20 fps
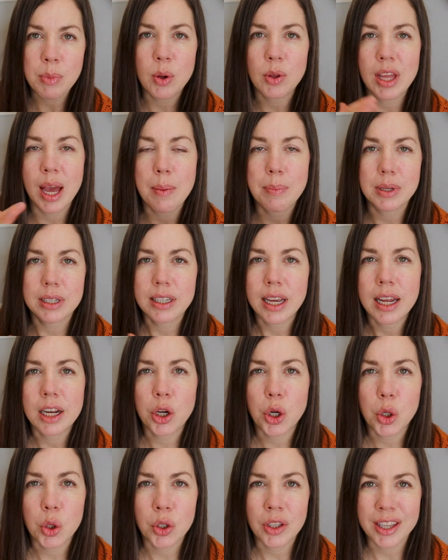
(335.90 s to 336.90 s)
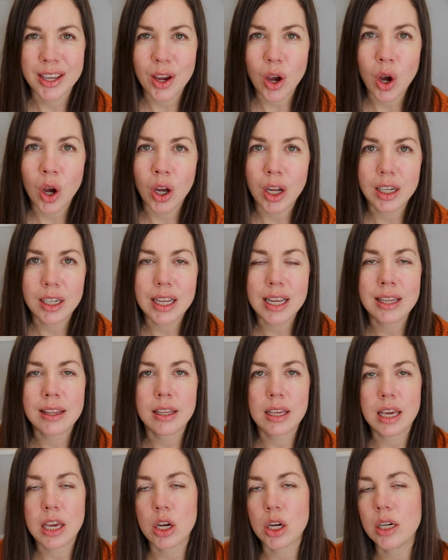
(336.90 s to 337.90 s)
both happened kind of early on in
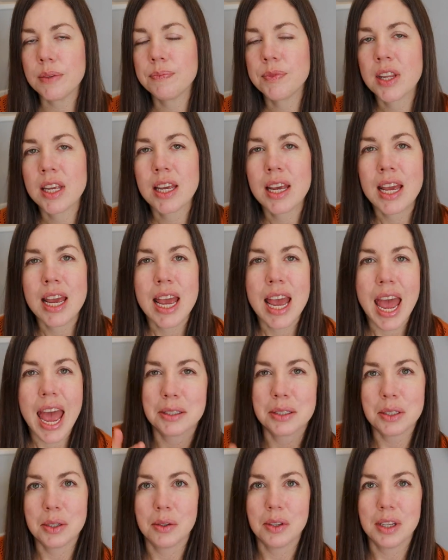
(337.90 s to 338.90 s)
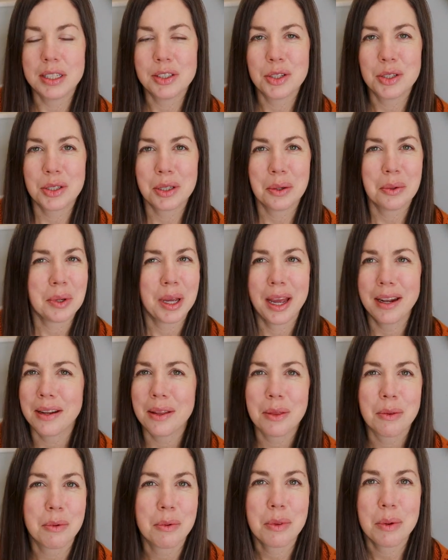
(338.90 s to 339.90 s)
the year. So let's just go kind
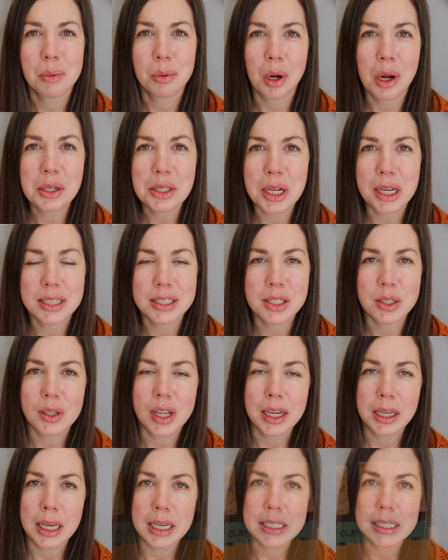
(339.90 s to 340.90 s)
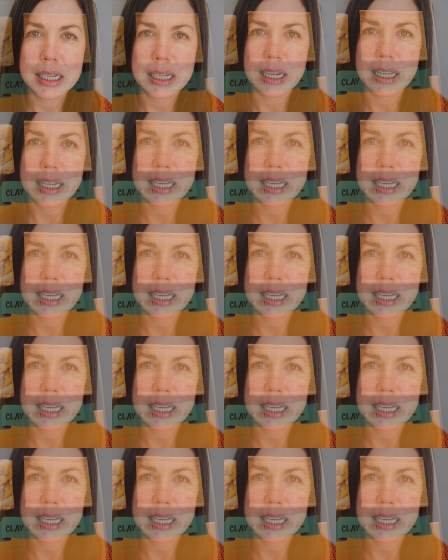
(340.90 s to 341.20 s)
of through the project. So like I said,